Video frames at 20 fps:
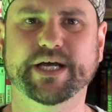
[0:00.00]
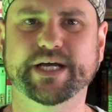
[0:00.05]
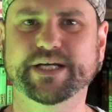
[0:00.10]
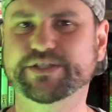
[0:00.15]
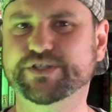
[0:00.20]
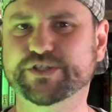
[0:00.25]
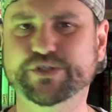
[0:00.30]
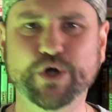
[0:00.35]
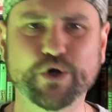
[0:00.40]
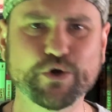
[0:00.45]

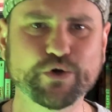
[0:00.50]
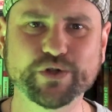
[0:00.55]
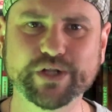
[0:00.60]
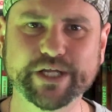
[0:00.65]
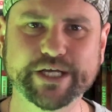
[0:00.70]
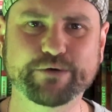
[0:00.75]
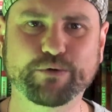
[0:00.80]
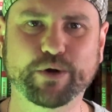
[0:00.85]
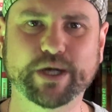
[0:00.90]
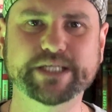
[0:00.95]
It's
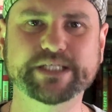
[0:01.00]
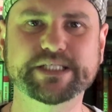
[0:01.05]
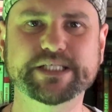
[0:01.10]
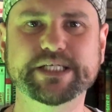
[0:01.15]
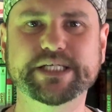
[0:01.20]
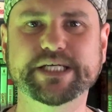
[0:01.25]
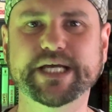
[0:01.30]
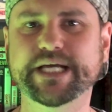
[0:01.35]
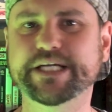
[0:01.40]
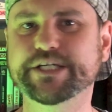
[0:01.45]
tonally
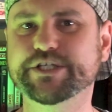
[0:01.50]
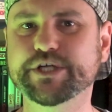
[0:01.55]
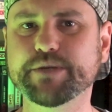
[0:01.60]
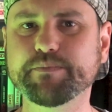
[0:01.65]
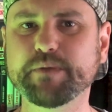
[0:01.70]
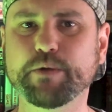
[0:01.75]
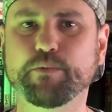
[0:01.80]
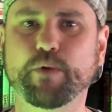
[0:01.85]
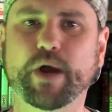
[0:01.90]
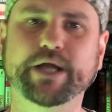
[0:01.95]
crazy, and
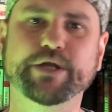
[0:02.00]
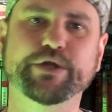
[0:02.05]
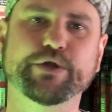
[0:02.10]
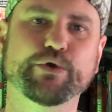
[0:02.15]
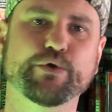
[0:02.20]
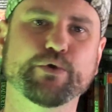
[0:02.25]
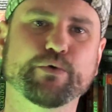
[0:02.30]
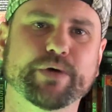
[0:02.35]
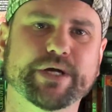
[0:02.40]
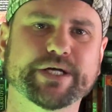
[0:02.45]
Jimmy Wang
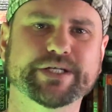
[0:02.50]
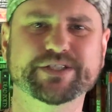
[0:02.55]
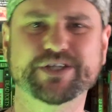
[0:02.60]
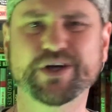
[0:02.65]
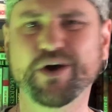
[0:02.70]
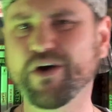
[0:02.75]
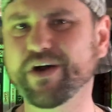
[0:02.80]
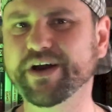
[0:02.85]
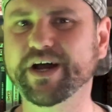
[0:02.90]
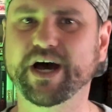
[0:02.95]
Yu is
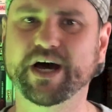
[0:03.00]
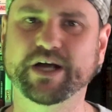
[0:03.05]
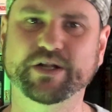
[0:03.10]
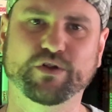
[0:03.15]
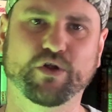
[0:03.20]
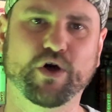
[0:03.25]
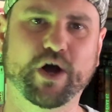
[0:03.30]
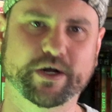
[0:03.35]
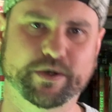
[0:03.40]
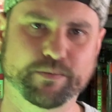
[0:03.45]
kinda
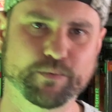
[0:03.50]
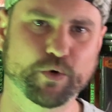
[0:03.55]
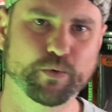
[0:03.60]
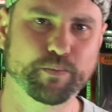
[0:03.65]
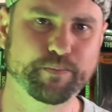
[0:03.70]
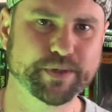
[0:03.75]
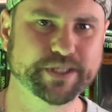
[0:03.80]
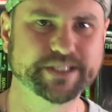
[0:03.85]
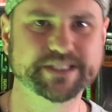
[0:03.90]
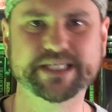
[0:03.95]
unlikable,
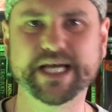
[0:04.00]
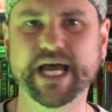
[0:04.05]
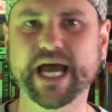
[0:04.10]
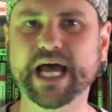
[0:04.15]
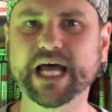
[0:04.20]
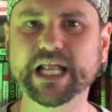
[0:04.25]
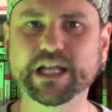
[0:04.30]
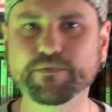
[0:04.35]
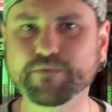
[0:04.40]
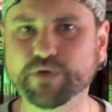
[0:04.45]
but it's a
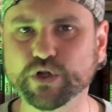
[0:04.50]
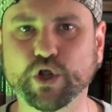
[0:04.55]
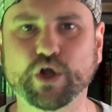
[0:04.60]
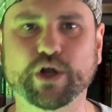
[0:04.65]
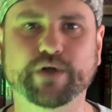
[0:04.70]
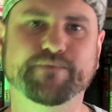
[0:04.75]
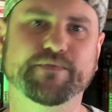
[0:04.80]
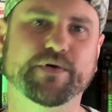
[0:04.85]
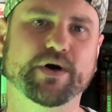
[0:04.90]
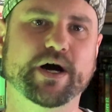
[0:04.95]
hell of a
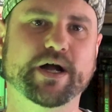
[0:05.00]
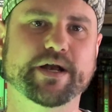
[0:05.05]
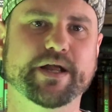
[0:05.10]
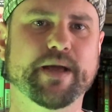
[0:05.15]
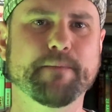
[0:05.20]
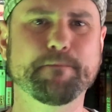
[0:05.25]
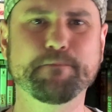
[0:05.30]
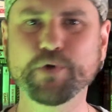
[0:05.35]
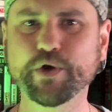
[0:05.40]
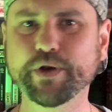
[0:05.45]
lot of fun
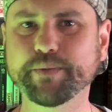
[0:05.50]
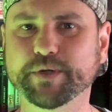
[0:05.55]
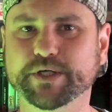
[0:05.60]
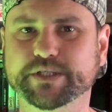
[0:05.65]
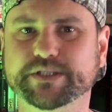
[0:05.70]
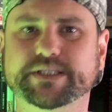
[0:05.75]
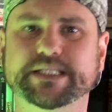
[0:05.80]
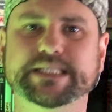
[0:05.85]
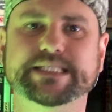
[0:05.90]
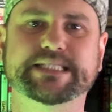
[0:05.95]
and pretty
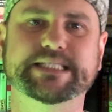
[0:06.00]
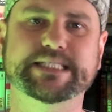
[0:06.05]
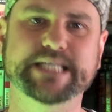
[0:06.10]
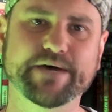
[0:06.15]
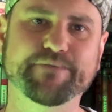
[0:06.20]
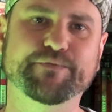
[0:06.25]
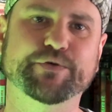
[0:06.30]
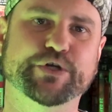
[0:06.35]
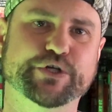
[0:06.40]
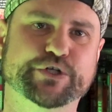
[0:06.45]
much the
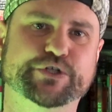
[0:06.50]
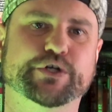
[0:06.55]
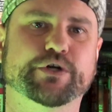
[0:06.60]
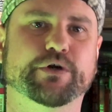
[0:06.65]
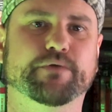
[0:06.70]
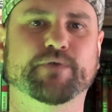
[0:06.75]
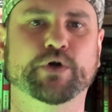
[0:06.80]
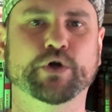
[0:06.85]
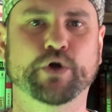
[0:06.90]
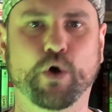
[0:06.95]
definition
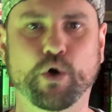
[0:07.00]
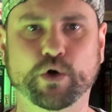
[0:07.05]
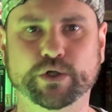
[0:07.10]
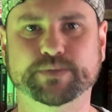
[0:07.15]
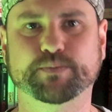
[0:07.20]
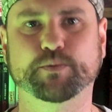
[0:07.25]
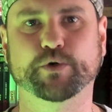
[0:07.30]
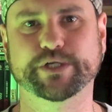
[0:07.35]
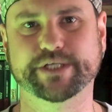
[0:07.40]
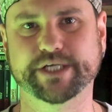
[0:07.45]
of an
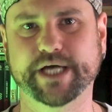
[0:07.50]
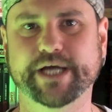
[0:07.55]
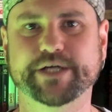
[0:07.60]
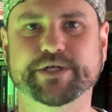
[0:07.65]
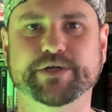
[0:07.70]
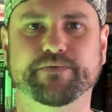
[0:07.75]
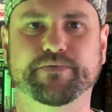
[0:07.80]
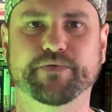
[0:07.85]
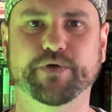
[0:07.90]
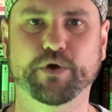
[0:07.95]

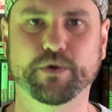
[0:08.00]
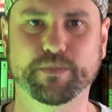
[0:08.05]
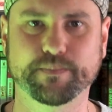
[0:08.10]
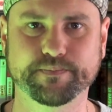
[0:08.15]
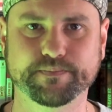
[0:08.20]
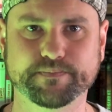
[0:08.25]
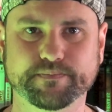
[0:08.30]
Ozploitation film.